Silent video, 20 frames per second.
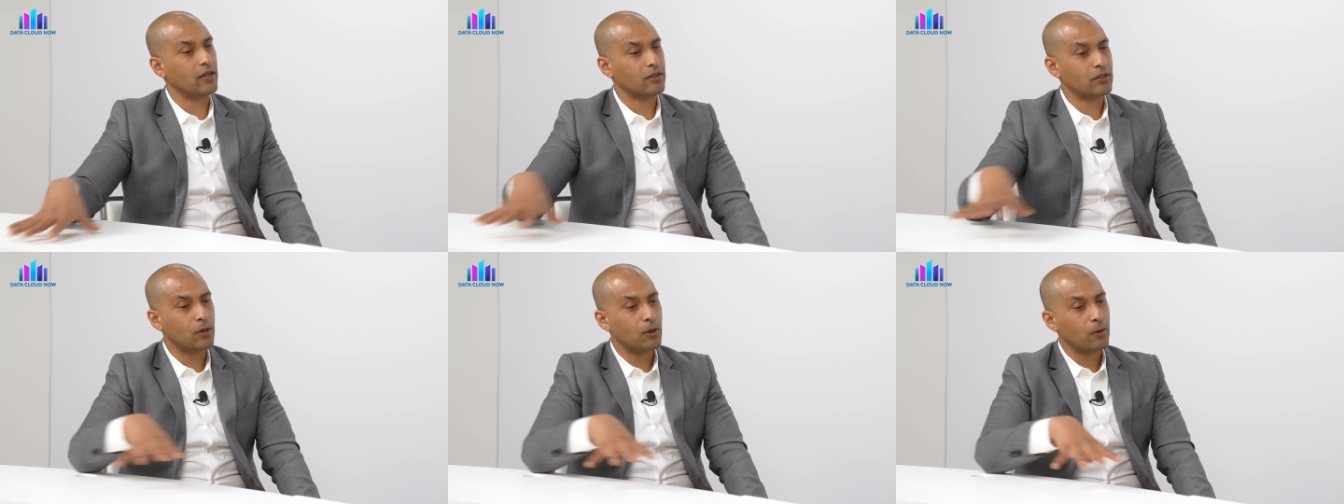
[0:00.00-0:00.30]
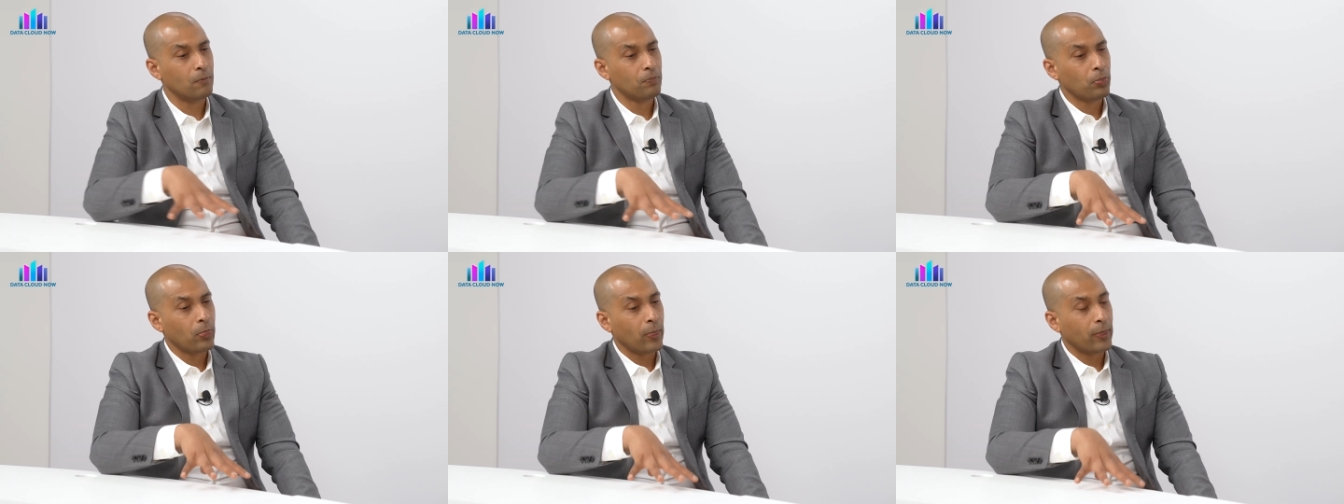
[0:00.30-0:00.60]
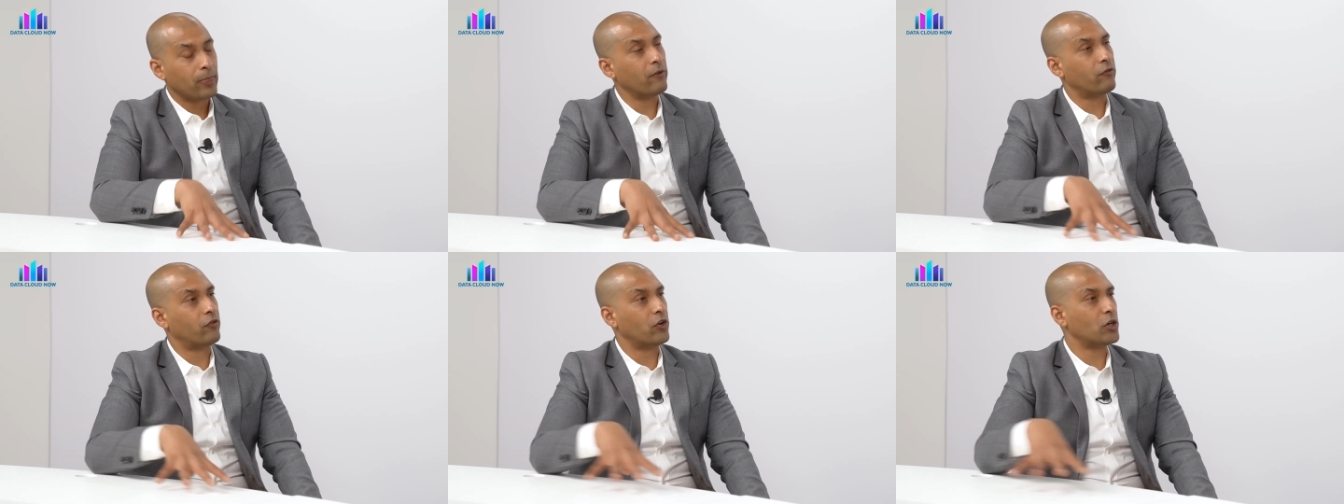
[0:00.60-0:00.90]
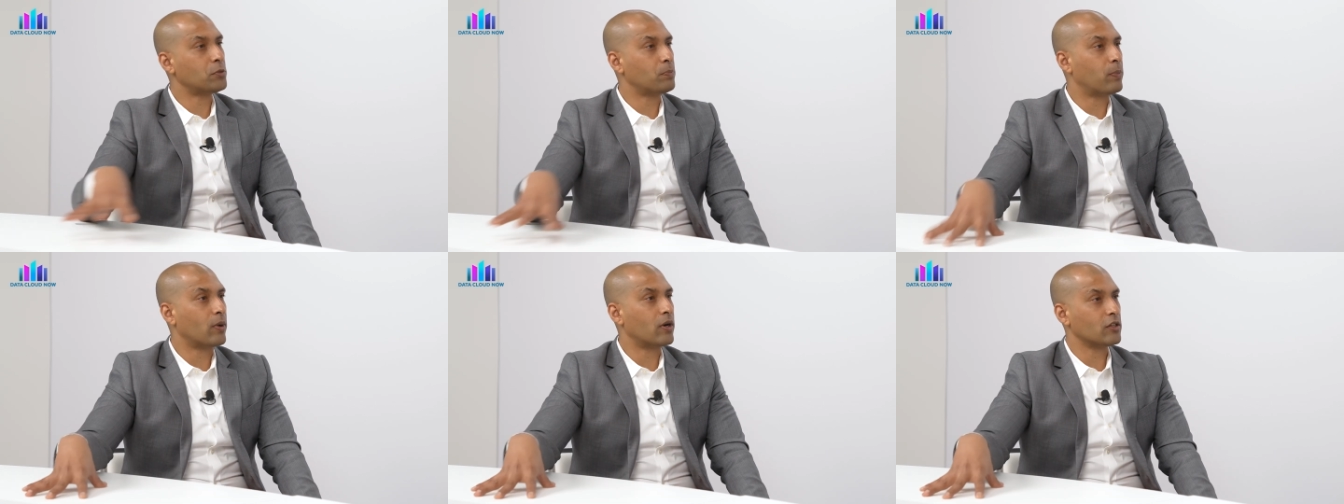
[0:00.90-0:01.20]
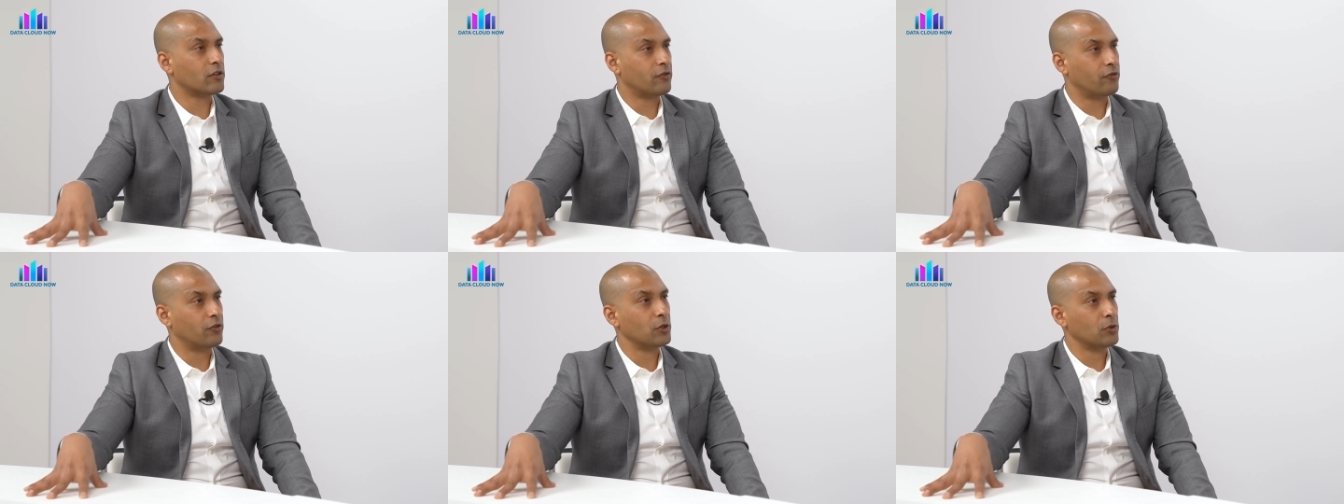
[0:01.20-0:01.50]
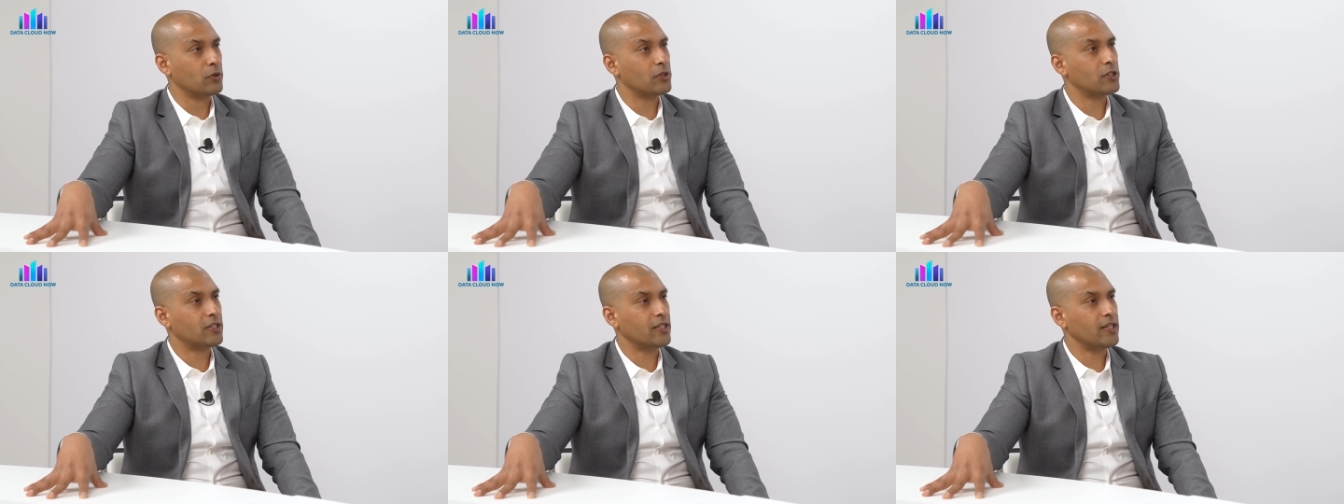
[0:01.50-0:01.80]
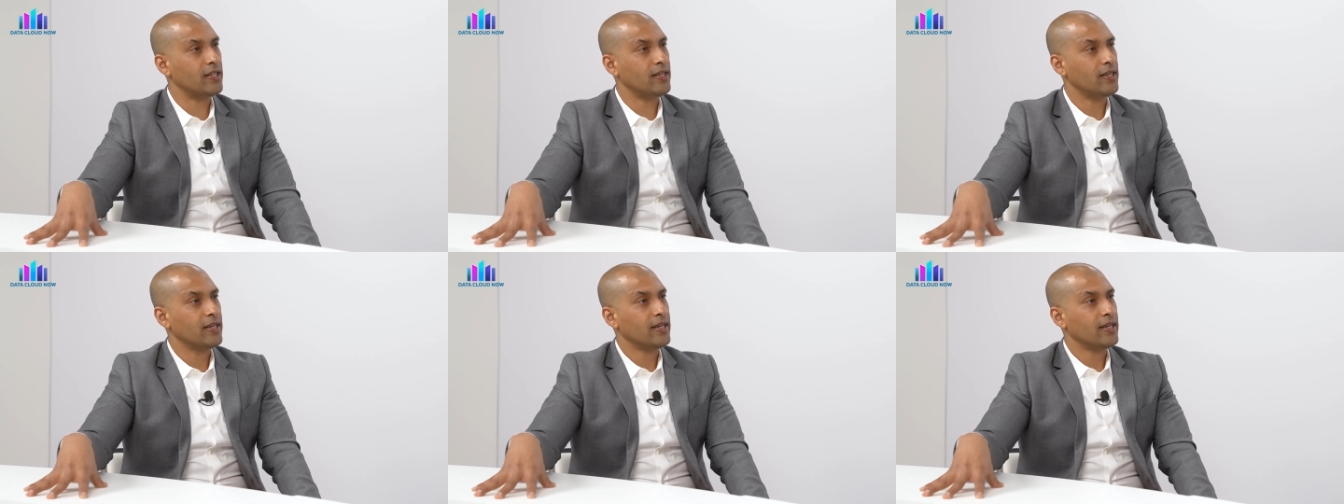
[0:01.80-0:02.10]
So the first part is fluency,